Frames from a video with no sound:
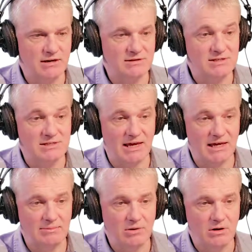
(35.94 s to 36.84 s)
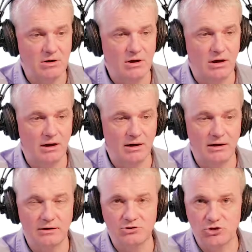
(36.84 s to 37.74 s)
same
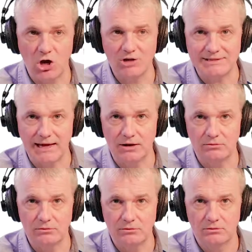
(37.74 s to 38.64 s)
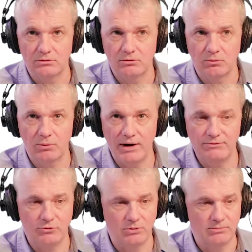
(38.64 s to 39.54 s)
saw down
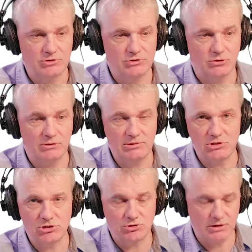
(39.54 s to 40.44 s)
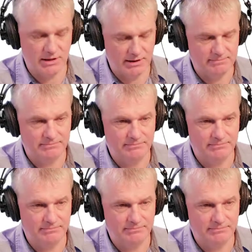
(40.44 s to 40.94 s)
waveform. So let me just show you that.